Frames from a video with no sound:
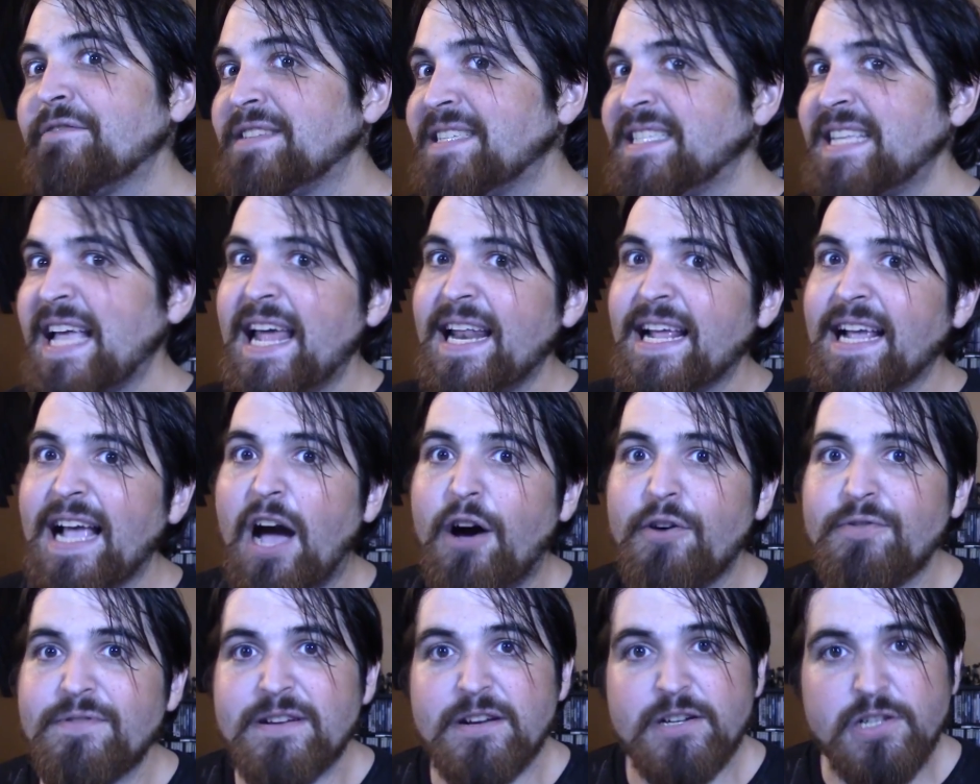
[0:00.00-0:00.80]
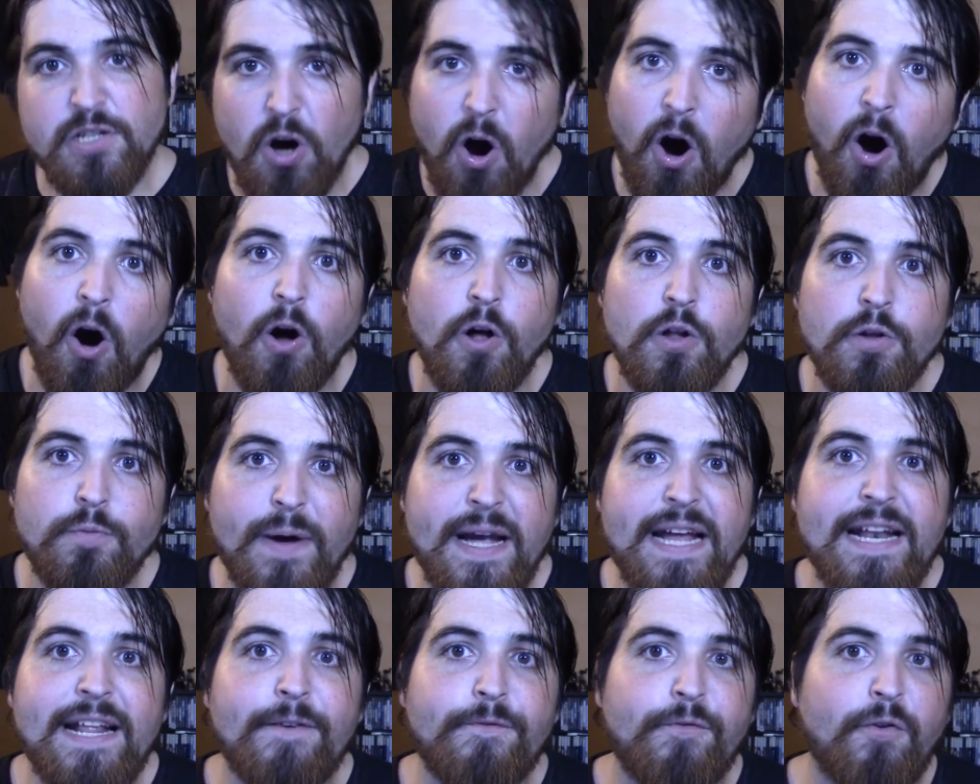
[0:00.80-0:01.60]
standing out in the cold
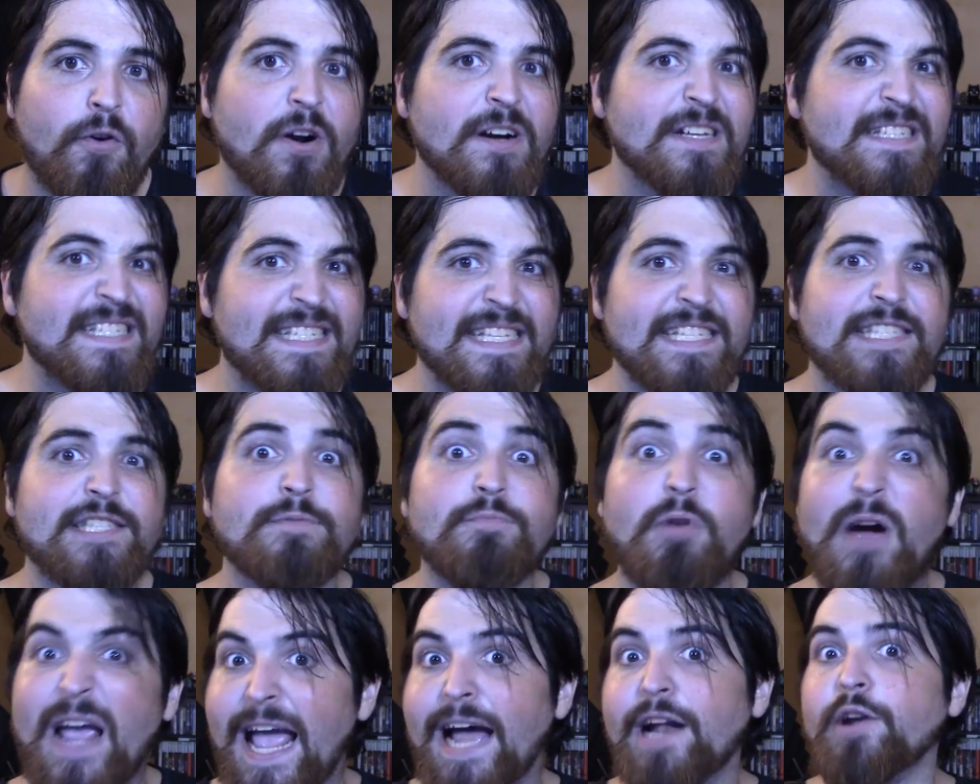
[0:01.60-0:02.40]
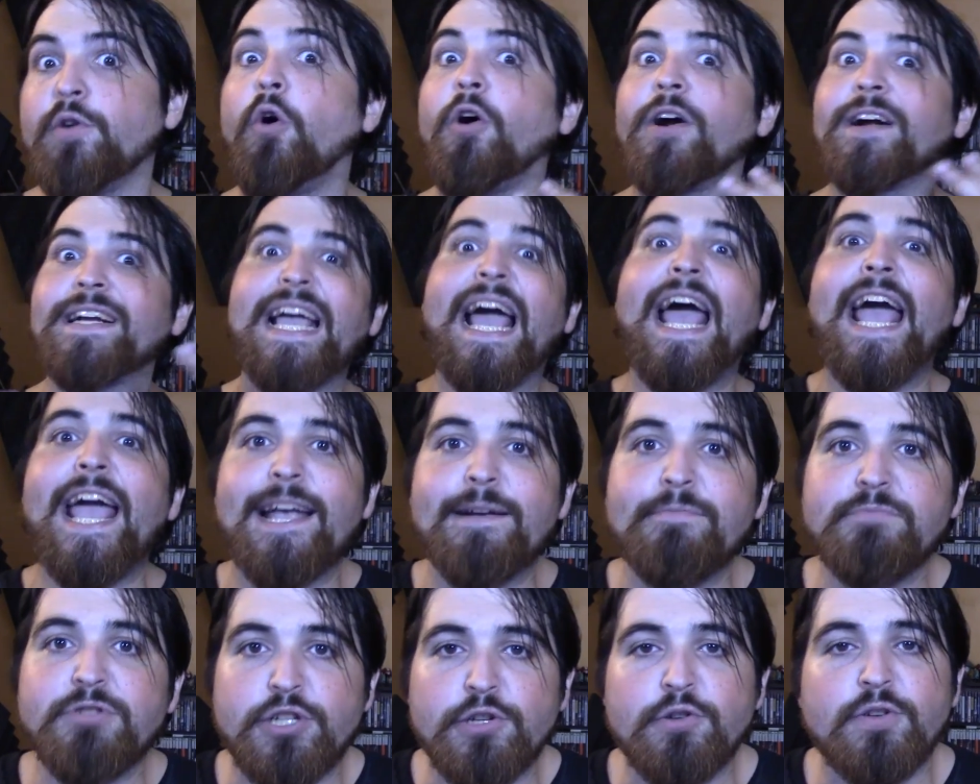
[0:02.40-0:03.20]
waiting for a system and or
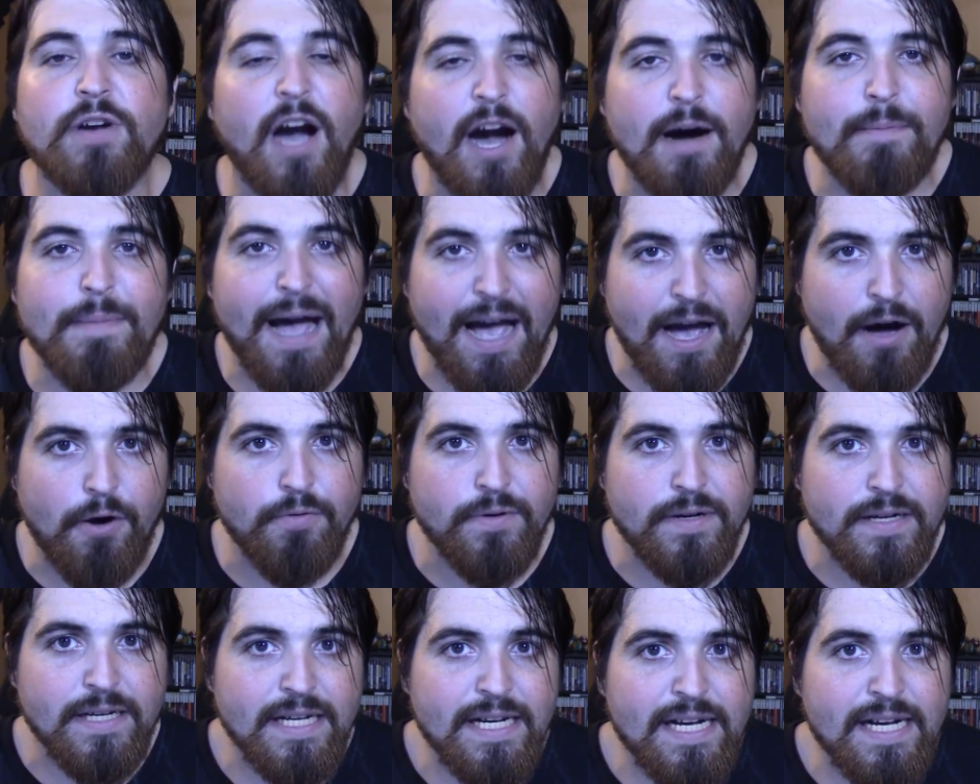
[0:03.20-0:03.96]
game to come out,